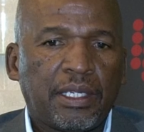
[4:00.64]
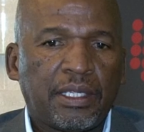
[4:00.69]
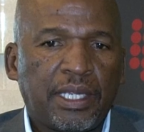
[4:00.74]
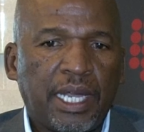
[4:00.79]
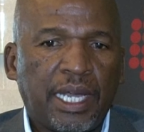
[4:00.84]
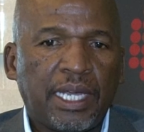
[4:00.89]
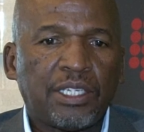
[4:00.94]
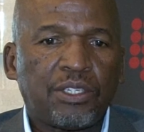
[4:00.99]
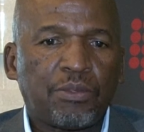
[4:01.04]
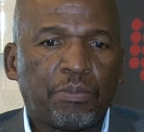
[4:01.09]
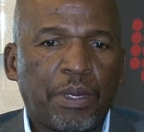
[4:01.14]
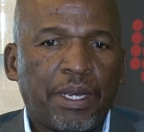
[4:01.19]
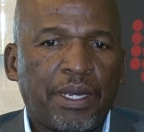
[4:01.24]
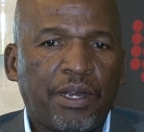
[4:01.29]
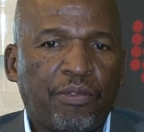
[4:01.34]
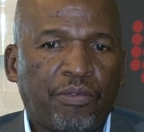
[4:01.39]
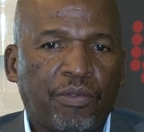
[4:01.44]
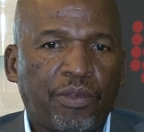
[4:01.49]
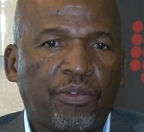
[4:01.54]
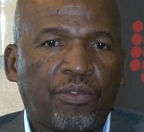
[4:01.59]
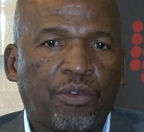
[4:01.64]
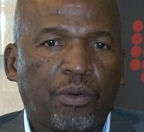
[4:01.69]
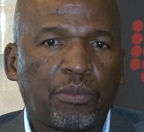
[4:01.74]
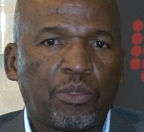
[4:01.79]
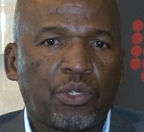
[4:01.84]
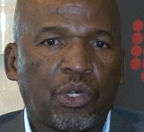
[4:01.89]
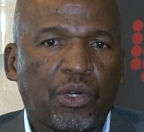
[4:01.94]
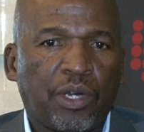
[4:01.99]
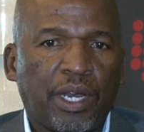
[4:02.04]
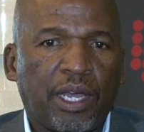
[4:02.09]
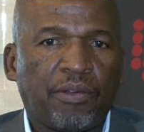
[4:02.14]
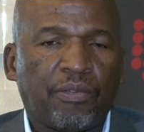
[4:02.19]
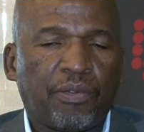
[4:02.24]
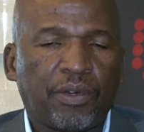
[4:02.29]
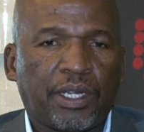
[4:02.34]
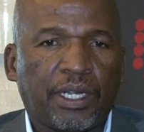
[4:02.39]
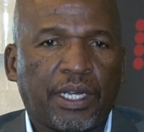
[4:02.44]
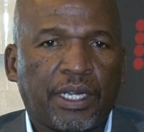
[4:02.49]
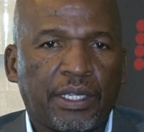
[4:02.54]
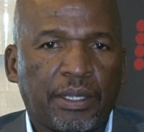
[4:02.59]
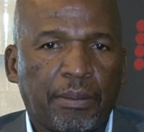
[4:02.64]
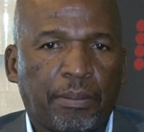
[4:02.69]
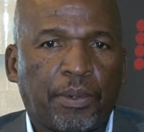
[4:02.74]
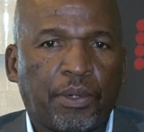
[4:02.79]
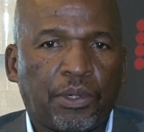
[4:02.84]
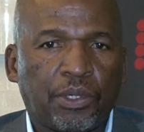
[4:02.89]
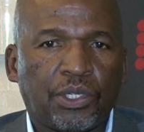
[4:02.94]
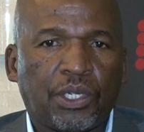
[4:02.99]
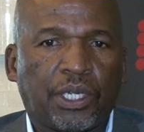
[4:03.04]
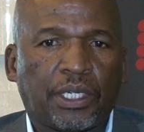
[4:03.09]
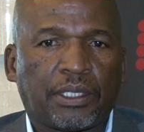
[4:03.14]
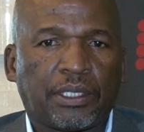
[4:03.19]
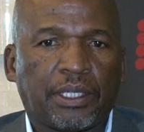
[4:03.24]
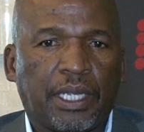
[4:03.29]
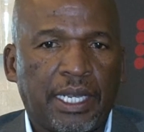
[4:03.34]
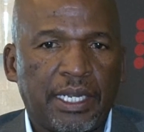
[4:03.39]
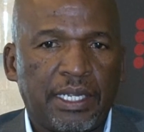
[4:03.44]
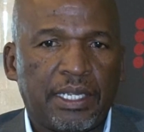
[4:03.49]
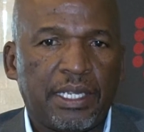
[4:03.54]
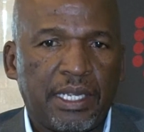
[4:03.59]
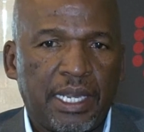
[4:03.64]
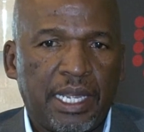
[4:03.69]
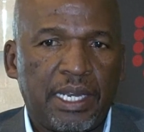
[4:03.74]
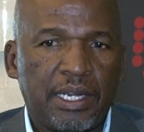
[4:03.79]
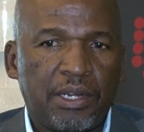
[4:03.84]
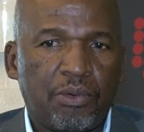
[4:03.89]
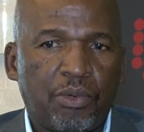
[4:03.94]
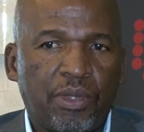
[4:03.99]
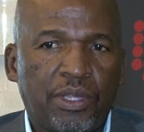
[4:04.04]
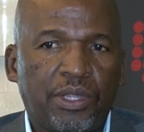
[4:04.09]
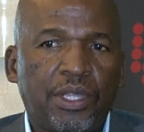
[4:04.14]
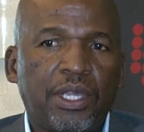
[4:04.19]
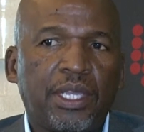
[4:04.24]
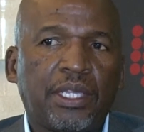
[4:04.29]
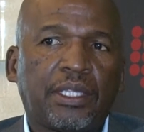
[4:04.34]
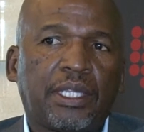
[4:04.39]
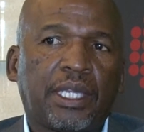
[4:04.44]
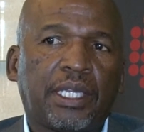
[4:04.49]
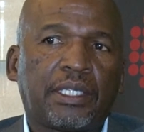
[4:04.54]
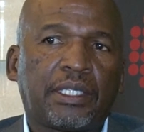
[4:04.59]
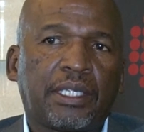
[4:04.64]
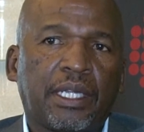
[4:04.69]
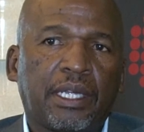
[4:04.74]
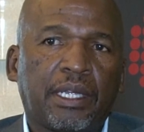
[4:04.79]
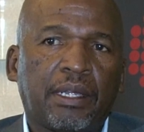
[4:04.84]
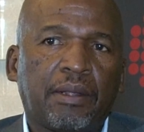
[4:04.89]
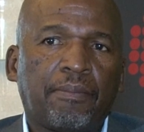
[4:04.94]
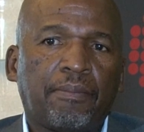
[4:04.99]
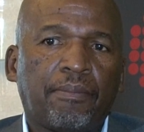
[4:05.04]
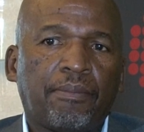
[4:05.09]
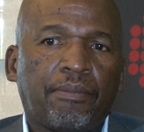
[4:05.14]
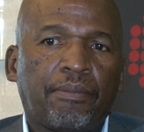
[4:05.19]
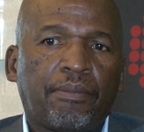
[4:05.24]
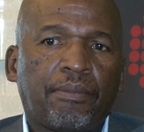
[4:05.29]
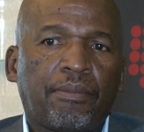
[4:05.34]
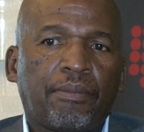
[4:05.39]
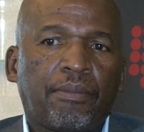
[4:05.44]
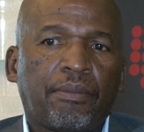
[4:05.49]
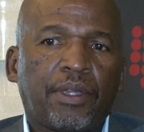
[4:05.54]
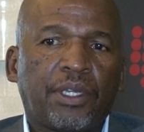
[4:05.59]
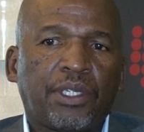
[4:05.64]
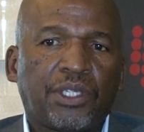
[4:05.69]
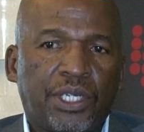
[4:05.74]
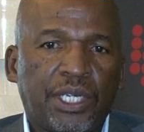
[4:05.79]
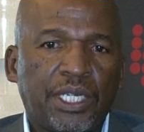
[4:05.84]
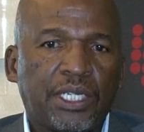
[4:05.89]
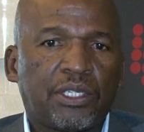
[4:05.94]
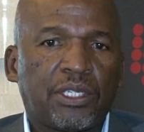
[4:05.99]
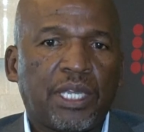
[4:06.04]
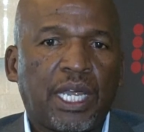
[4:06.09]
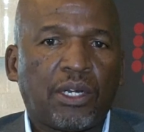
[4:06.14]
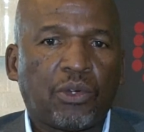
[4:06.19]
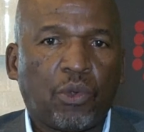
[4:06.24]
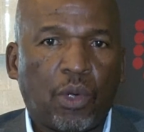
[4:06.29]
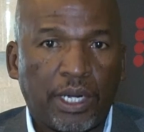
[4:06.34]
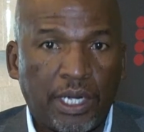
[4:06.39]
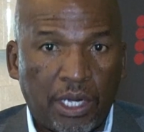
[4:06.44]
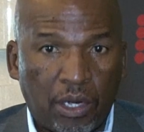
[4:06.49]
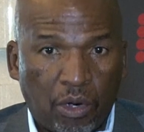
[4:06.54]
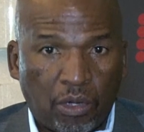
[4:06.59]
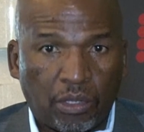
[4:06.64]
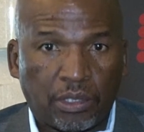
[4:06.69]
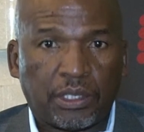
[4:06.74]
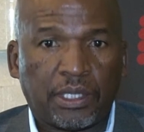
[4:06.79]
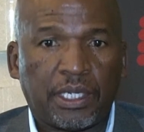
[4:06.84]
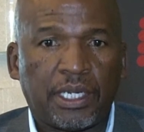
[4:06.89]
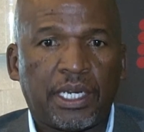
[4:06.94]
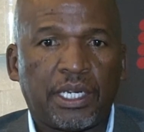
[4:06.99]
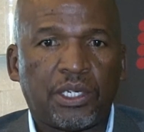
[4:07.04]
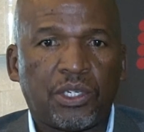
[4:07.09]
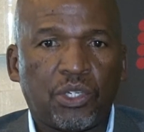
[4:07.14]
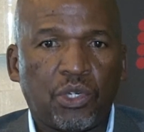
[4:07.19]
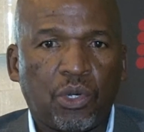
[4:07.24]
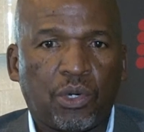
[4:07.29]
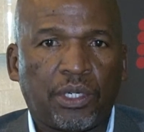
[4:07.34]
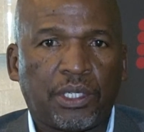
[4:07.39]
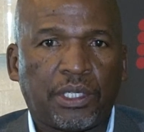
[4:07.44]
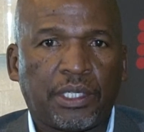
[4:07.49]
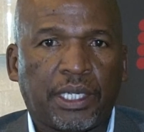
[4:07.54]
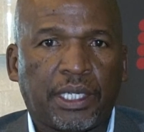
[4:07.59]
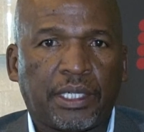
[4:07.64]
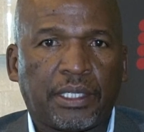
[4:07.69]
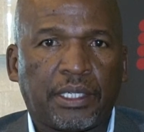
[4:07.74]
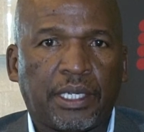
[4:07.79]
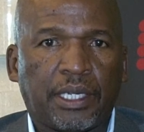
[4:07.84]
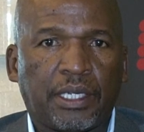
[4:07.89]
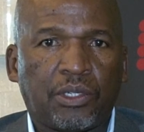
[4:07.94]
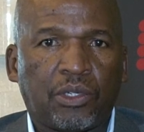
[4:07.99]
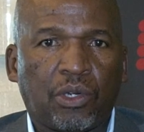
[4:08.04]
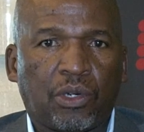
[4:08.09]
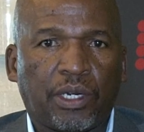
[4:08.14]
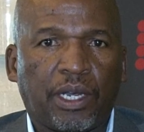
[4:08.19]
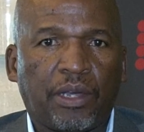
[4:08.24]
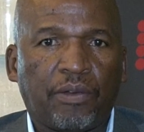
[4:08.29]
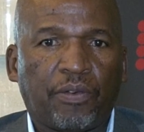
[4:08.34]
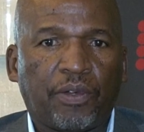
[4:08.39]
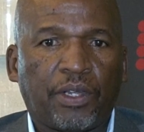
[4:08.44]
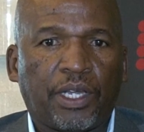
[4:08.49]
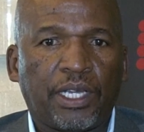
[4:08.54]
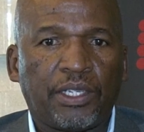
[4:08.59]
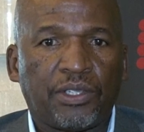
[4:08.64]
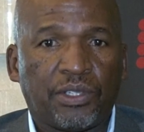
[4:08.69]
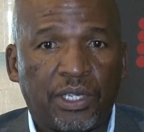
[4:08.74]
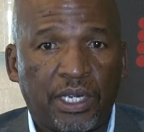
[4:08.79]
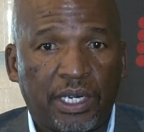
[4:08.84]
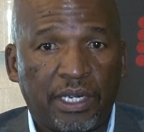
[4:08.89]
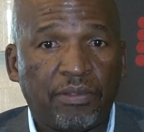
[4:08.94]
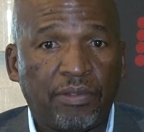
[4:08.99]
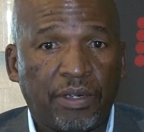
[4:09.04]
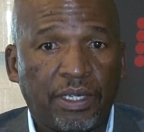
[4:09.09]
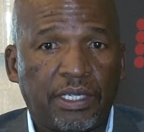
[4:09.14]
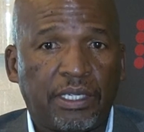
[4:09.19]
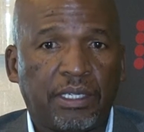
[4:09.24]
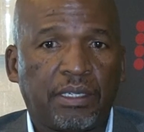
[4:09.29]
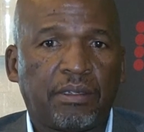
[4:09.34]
does benefit from .Africa, the project. And we think that she has done quite a lot in ensuring that .Africa is delivered,